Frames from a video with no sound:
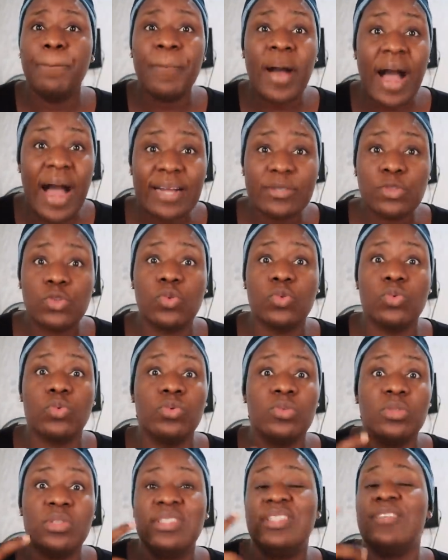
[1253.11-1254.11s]
power to
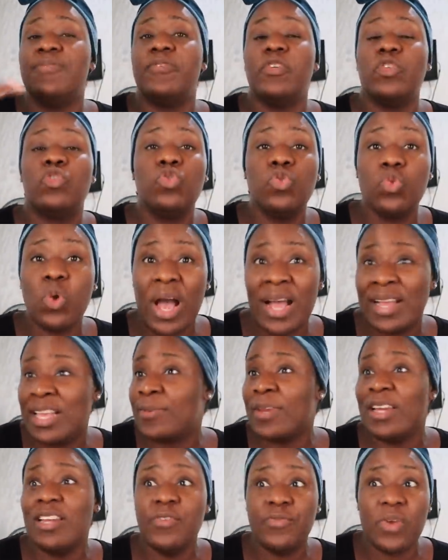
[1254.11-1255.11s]
defeat you,
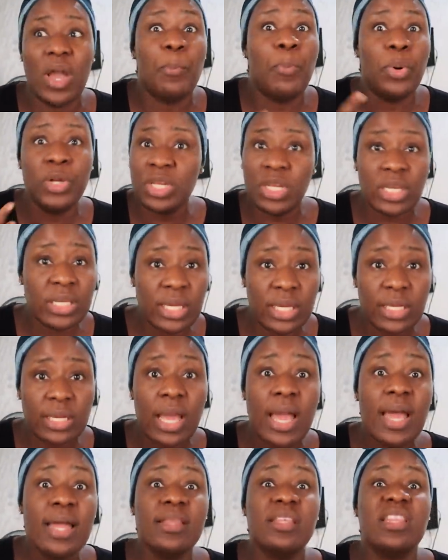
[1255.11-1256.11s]
especially if you are born again.